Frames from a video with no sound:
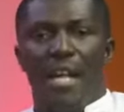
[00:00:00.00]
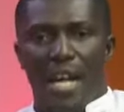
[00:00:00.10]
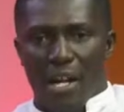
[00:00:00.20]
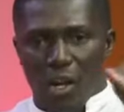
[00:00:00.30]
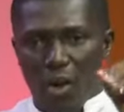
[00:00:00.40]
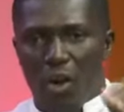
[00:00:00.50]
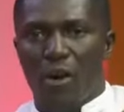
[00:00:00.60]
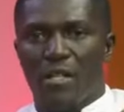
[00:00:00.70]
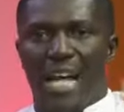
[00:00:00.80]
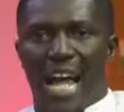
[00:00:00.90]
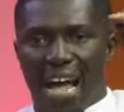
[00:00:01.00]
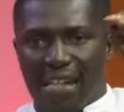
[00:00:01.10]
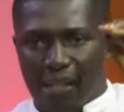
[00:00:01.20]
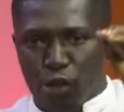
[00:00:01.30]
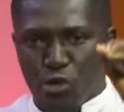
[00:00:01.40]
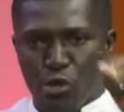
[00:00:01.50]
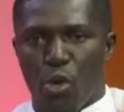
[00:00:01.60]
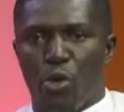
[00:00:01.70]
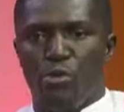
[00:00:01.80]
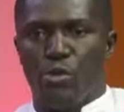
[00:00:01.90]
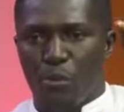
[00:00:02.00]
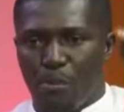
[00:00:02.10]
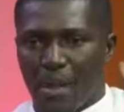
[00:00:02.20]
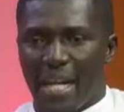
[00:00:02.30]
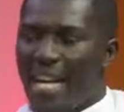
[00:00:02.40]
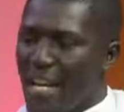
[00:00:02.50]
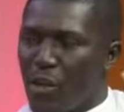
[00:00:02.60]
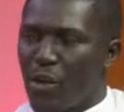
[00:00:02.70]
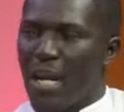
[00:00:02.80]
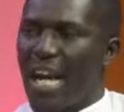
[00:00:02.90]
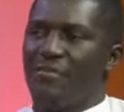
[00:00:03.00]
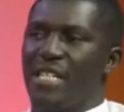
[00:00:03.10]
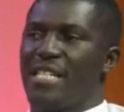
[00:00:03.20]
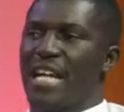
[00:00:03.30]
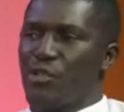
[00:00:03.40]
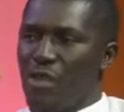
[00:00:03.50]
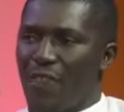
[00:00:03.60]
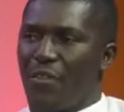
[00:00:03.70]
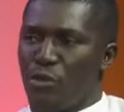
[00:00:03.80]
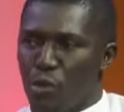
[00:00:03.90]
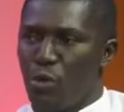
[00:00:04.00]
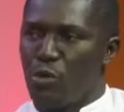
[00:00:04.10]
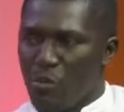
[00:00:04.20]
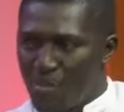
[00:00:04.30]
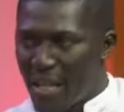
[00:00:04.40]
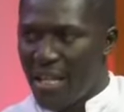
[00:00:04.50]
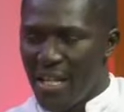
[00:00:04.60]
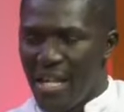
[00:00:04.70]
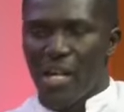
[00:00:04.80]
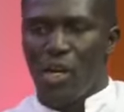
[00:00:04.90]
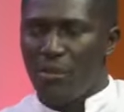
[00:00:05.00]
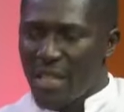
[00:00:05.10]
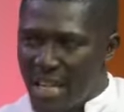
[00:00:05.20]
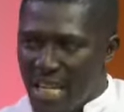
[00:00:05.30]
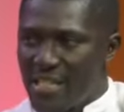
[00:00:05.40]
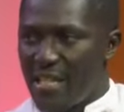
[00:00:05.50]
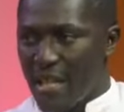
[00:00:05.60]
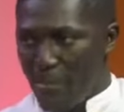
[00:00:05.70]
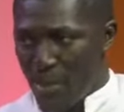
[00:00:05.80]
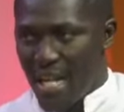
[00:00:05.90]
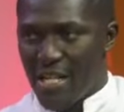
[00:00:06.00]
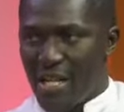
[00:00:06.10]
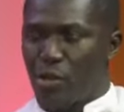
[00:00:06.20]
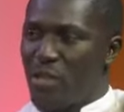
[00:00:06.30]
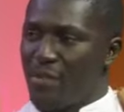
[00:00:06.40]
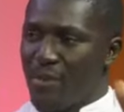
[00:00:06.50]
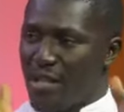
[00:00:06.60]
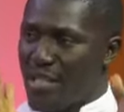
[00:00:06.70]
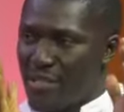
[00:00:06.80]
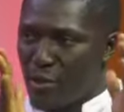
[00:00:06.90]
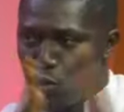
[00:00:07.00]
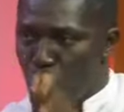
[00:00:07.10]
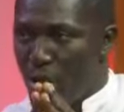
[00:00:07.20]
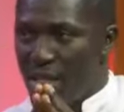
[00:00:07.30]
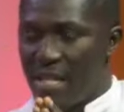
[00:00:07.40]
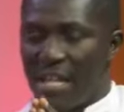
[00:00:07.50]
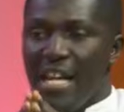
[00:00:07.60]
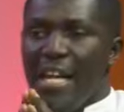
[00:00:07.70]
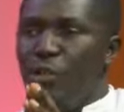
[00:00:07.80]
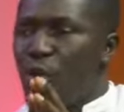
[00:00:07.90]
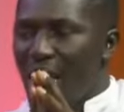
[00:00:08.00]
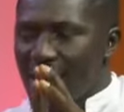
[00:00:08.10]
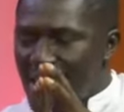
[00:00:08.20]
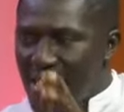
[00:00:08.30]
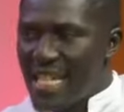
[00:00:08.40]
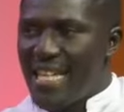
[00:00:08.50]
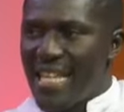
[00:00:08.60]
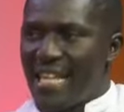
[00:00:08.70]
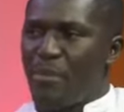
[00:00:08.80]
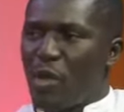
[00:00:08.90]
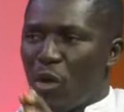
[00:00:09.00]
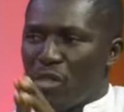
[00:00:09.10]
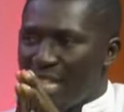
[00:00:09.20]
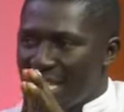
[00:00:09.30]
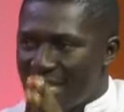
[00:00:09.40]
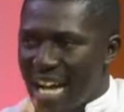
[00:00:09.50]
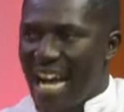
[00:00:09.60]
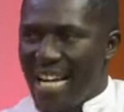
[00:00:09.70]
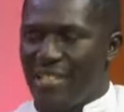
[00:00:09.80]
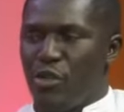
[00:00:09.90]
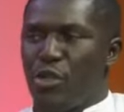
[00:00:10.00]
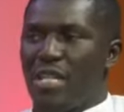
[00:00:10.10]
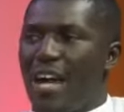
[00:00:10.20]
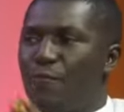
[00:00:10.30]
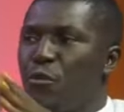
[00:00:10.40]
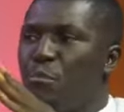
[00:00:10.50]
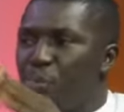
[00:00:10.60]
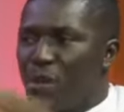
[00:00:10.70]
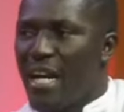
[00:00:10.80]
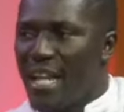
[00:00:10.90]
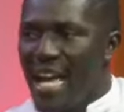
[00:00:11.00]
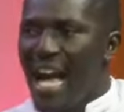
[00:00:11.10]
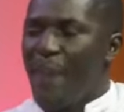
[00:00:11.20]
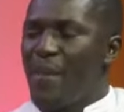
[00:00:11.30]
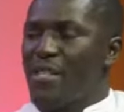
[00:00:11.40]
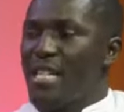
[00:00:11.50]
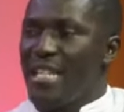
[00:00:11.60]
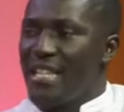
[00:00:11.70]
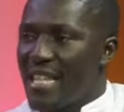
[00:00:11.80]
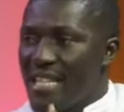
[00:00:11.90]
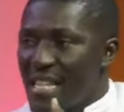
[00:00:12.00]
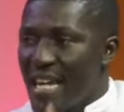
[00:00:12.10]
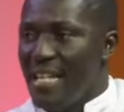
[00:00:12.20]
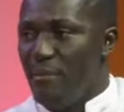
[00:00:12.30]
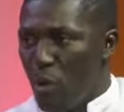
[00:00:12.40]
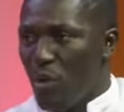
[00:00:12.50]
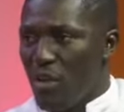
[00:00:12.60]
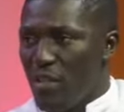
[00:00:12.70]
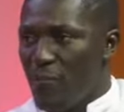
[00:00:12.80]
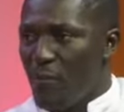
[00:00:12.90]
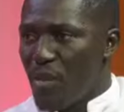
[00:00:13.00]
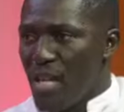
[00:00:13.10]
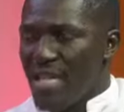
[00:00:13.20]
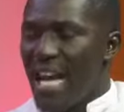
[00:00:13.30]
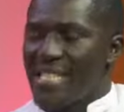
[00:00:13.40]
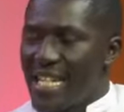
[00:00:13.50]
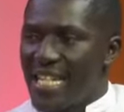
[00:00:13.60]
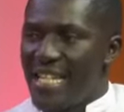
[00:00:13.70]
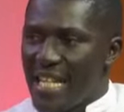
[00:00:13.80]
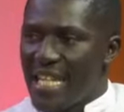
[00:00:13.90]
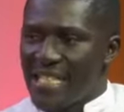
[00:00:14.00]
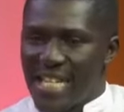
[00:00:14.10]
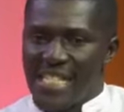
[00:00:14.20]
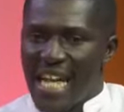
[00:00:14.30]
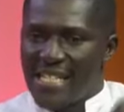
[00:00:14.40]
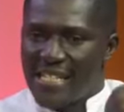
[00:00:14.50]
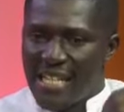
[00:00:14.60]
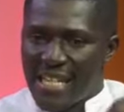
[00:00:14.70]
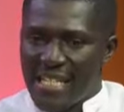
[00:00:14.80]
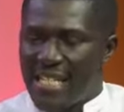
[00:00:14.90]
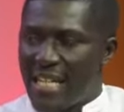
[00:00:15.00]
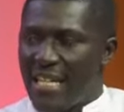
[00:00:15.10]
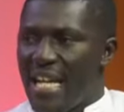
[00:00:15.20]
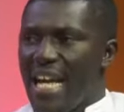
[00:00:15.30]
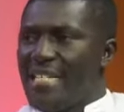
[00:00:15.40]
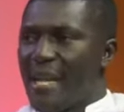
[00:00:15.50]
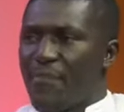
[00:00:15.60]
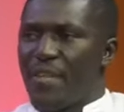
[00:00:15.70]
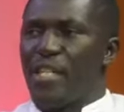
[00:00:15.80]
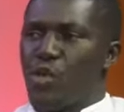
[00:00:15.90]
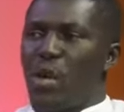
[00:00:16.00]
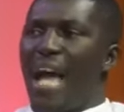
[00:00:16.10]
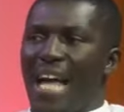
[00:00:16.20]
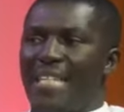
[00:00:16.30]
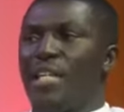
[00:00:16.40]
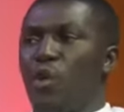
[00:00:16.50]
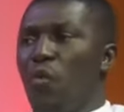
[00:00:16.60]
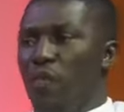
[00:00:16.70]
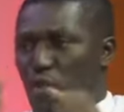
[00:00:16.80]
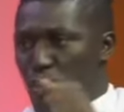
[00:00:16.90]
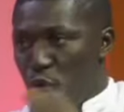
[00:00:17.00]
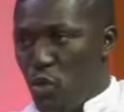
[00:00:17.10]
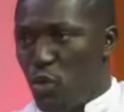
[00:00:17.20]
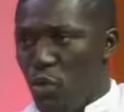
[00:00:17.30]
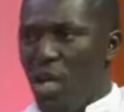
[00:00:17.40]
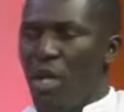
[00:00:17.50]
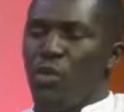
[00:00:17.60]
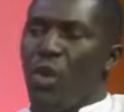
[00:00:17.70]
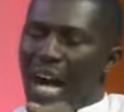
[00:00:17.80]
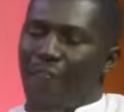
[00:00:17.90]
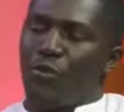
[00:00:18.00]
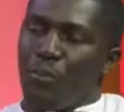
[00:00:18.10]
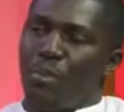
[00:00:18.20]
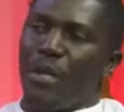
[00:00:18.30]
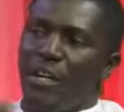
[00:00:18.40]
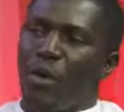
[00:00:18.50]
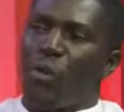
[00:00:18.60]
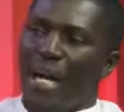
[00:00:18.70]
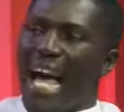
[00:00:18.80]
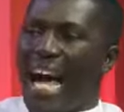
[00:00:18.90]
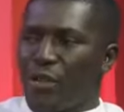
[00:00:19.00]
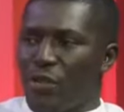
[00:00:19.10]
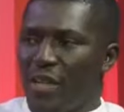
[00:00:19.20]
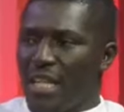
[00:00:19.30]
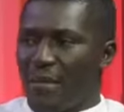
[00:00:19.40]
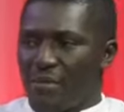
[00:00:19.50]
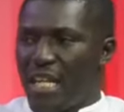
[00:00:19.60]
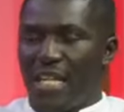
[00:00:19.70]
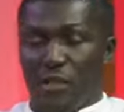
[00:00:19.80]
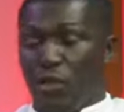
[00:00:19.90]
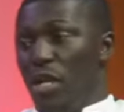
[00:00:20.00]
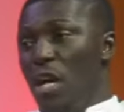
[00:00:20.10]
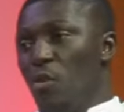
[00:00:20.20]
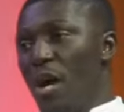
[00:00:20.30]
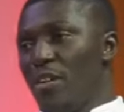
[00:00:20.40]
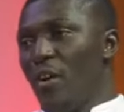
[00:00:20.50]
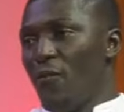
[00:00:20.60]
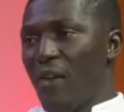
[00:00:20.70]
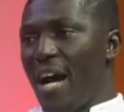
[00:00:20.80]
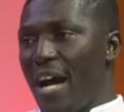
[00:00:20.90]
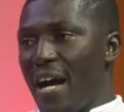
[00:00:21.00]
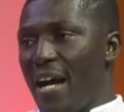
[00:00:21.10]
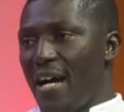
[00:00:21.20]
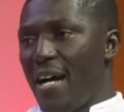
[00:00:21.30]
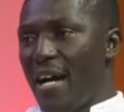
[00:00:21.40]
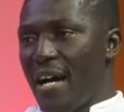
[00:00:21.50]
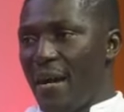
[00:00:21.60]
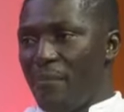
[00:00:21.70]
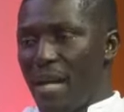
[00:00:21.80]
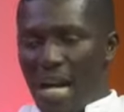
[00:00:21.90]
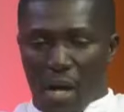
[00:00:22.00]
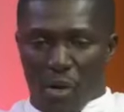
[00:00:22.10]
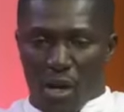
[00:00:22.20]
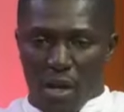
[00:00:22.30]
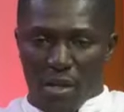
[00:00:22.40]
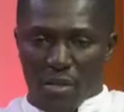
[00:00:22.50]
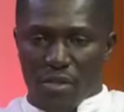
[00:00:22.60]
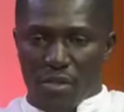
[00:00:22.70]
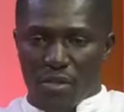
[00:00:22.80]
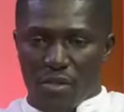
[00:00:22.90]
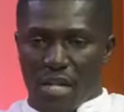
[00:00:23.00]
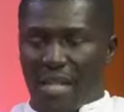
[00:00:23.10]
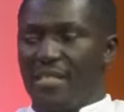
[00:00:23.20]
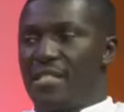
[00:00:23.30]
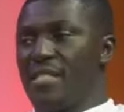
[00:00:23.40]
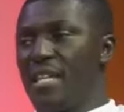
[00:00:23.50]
And God has a role to play in your life just as you have a role to play. Communication, the prayer you are talking about, is a two-way thing. You can't say that because he died, you don't have to pray about certain things anymore. Yeah. There are certain things, just as genetically some things were handed over to you, you have to pray your way out of it. I'm telling you, one of our sons